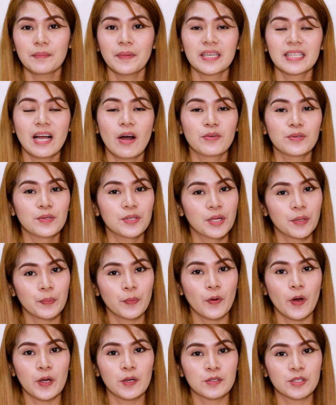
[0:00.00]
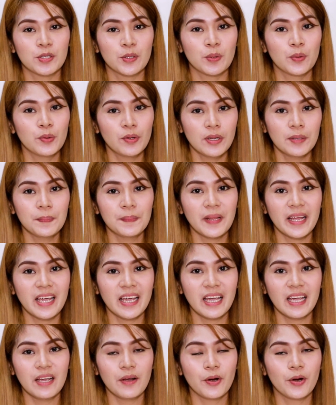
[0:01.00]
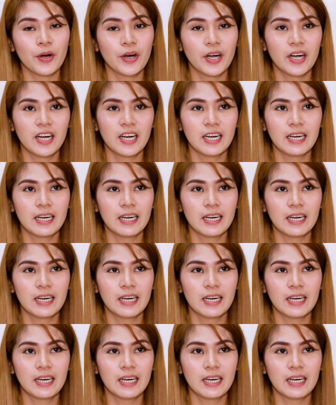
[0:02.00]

mag-download lang po kayo sa Google Play or